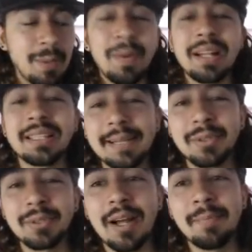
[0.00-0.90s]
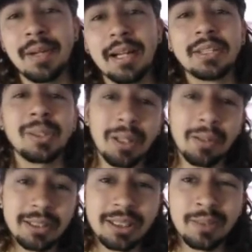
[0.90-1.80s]
But at the same time, sometimes
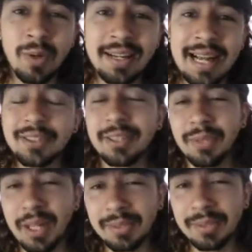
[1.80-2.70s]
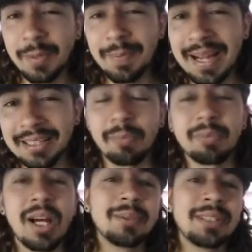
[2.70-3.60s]
it doesn't work out. Sometimes they'll be benched.
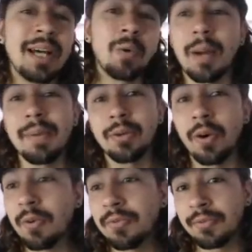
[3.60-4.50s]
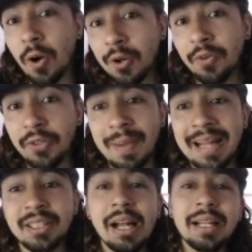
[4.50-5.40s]
Sometimes they'll come off the bench.